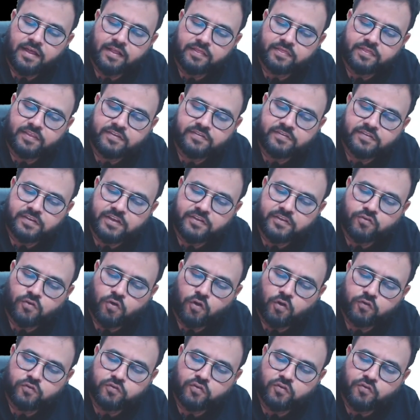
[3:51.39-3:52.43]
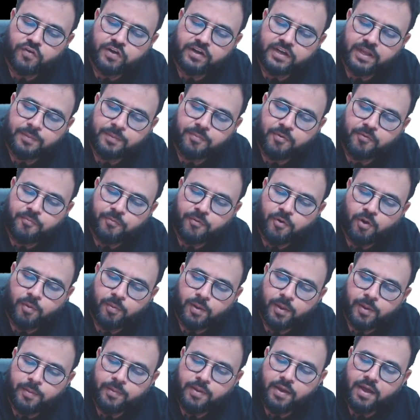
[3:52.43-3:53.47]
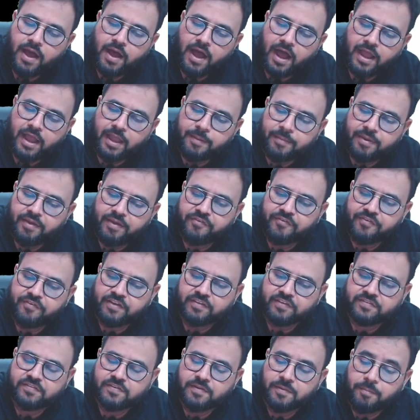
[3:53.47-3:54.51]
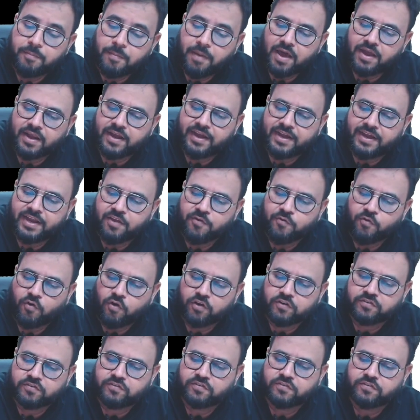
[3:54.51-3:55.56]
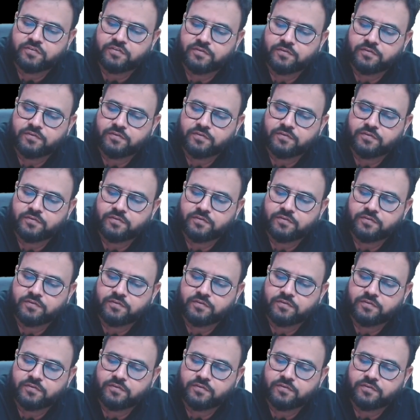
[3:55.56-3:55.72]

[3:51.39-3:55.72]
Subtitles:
this is also one type of problem I may face? Marketing wars.